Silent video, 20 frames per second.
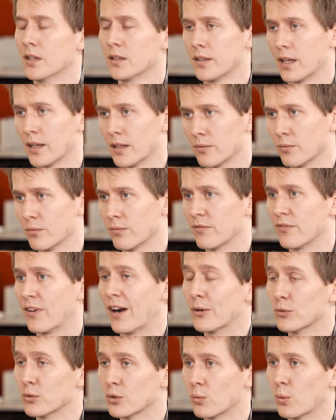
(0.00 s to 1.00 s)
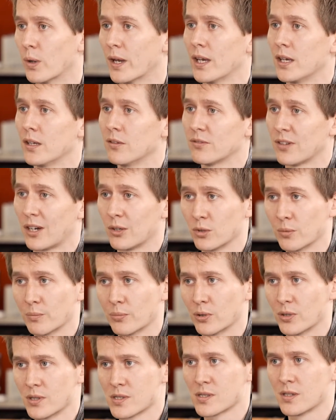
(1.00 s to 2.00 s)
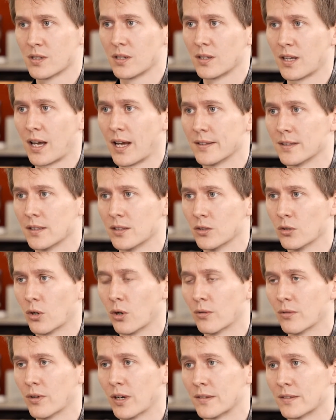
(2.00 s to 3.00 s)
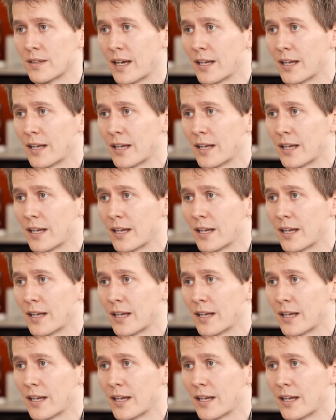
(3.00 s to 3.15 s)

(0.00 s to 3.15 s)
then found a way, found a person and handed it over and